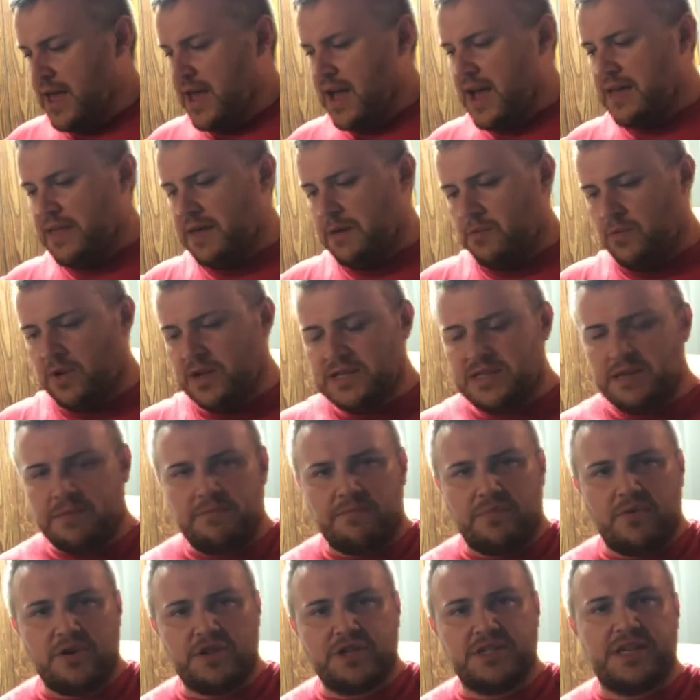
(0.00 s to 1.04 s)
and then once it
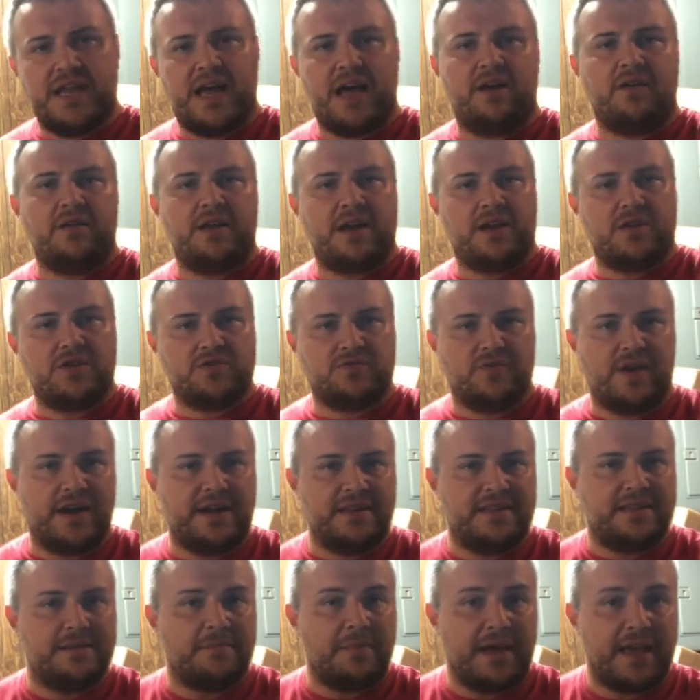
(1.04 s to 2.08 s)
pushes out, it goes right
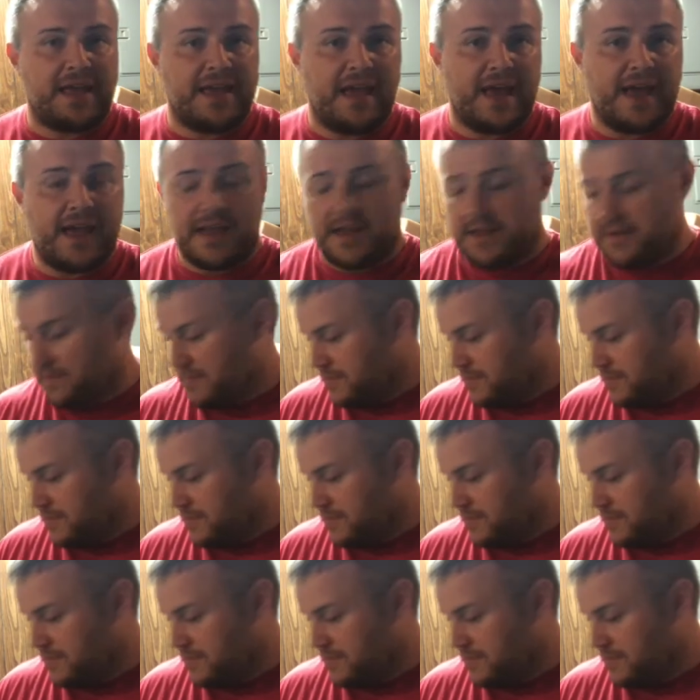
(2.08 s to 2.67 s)
into my keg.